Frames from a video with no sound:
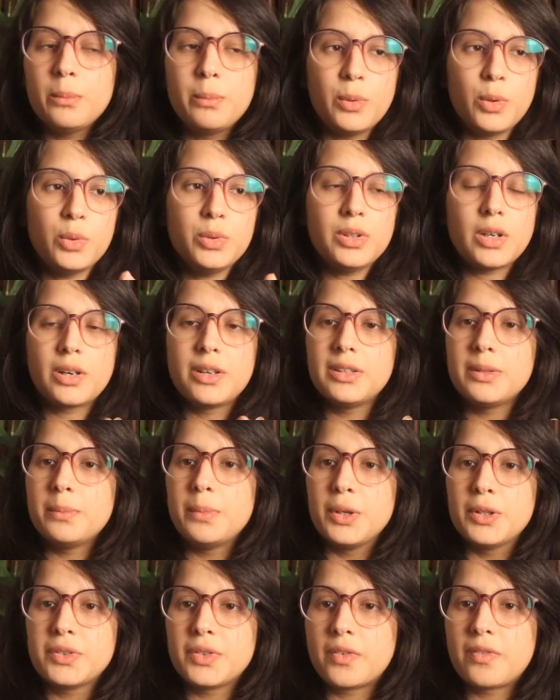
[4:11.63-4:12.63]
Both are the
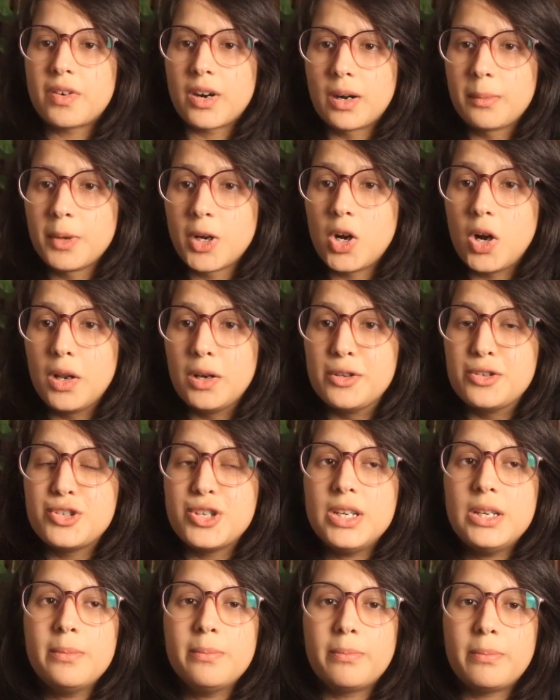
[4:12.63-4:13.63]
books for
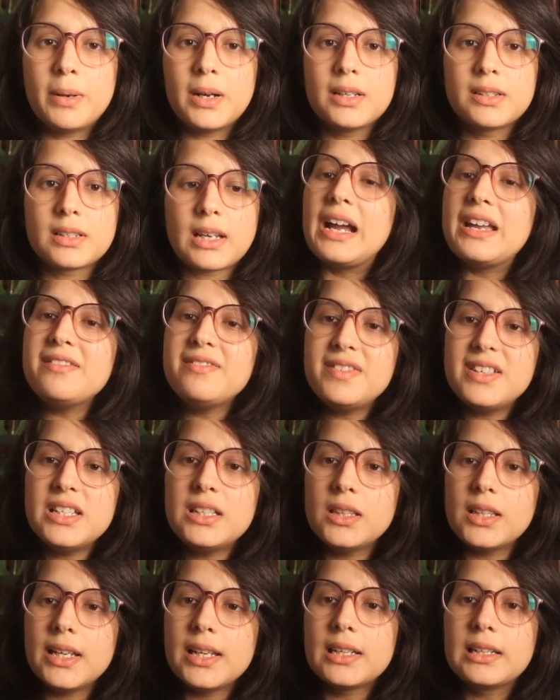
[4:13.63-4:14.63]
pharmacology, but I
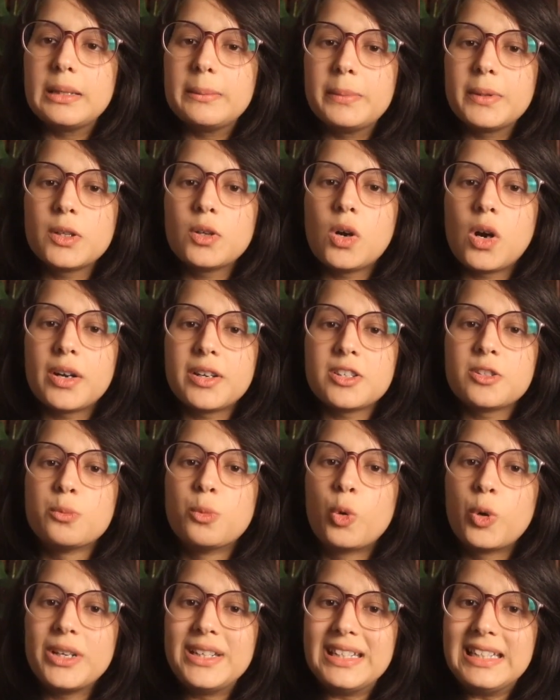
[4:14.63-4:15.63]
feel like Lippincott is
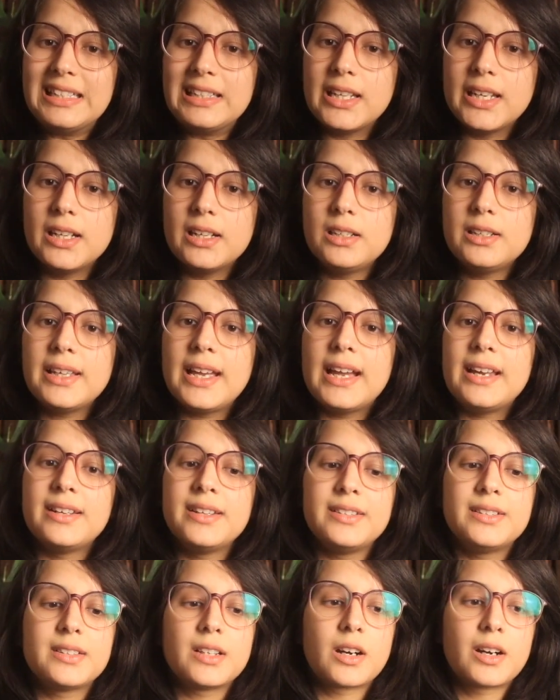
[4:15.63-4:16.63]
more detailed and
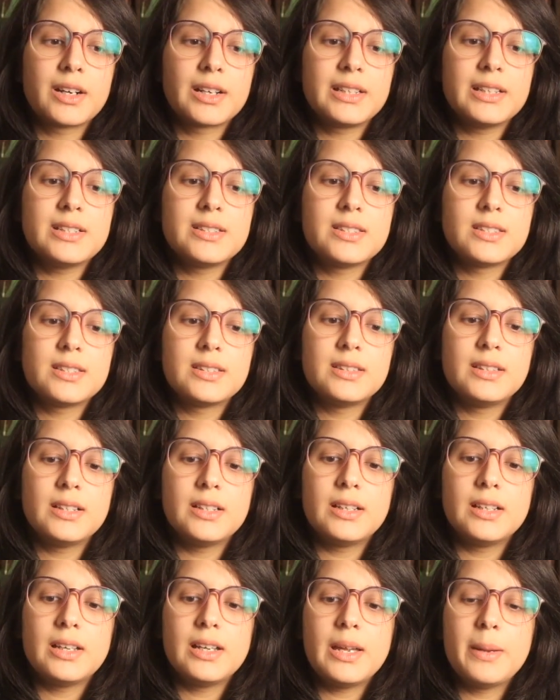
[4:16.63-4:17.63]
it targets
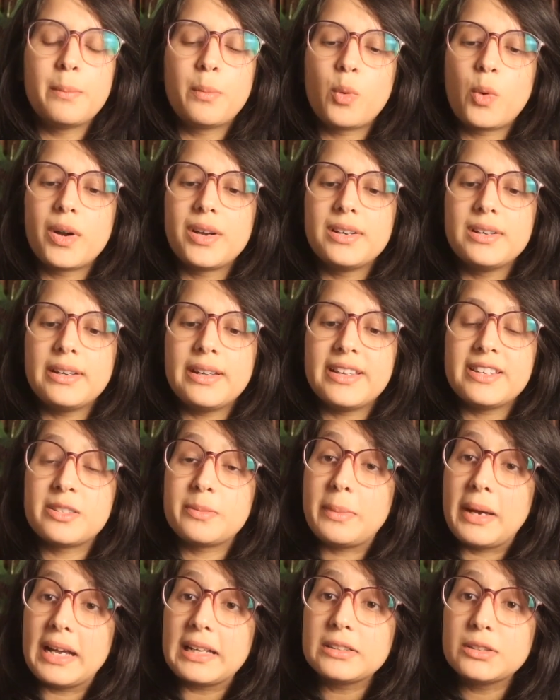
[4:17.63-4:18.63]
the important
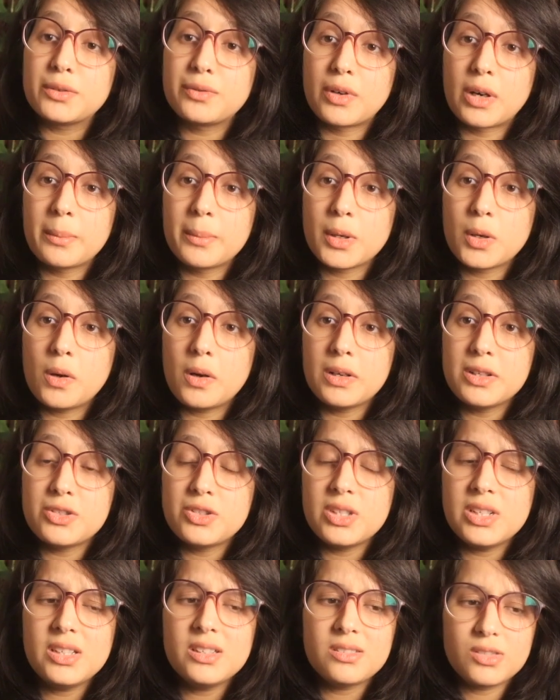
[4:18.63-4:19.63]
aspects of
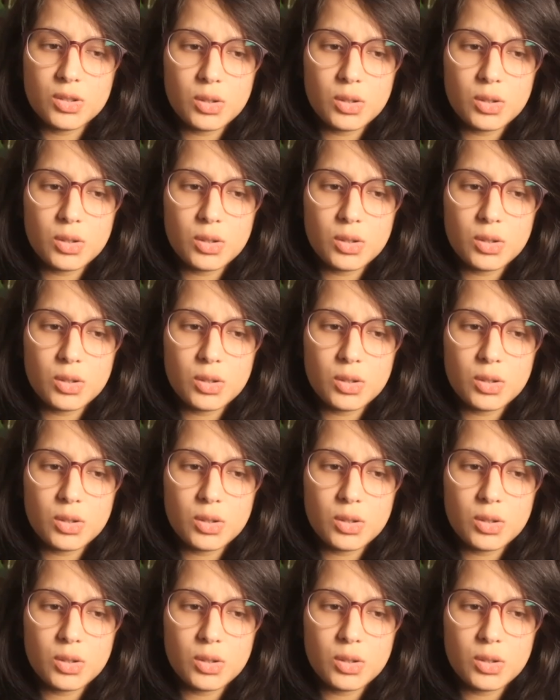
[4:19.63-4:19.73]
pharmacology.